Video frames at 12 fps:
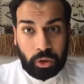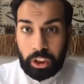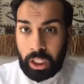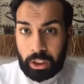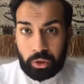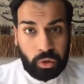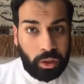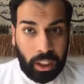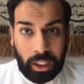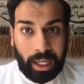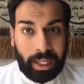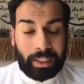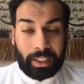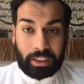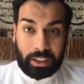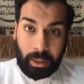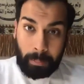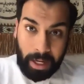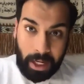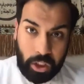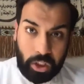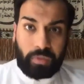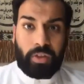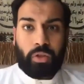Shia, Sunni alike, it's in the pages
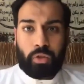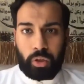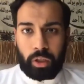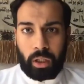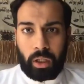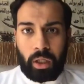of history,